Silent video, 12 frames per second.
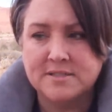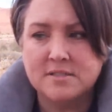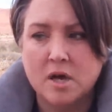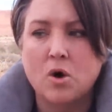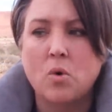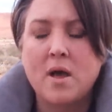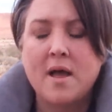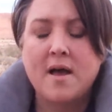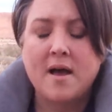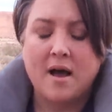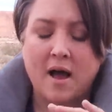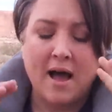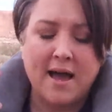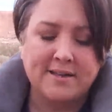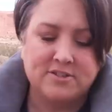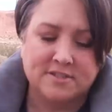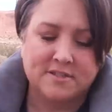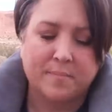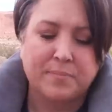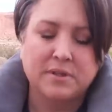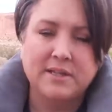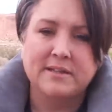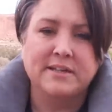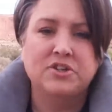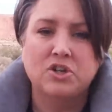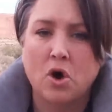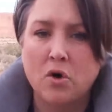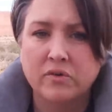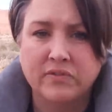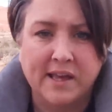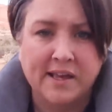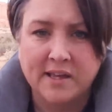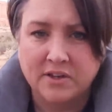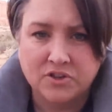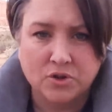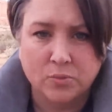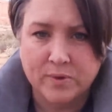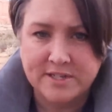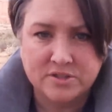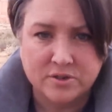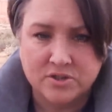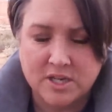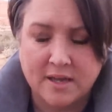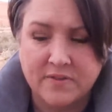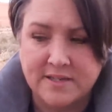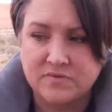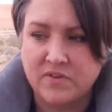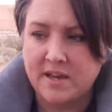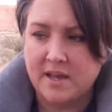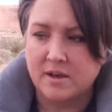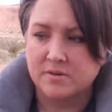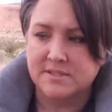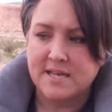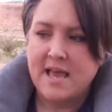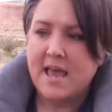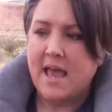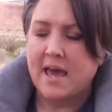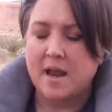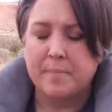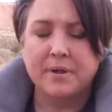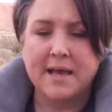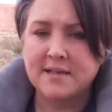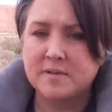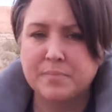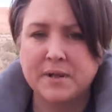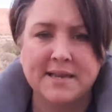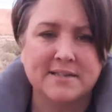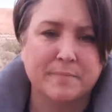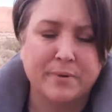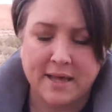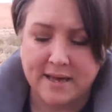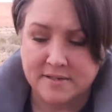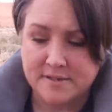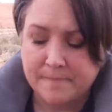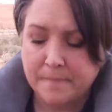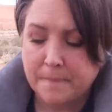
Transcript: So I just completely dove into research and these videos, and I planned and planned and planned.